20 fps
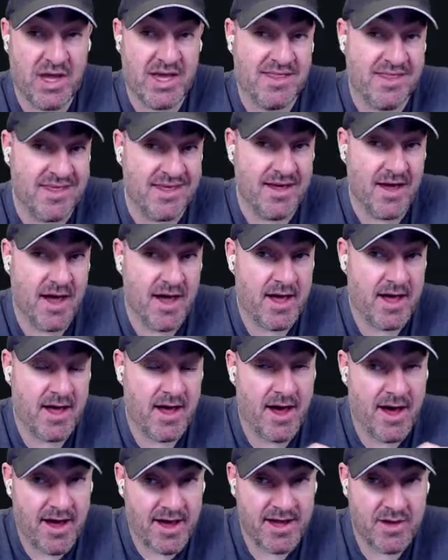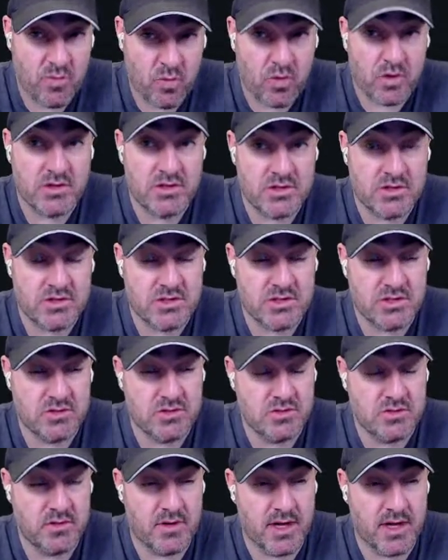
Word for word: that I want to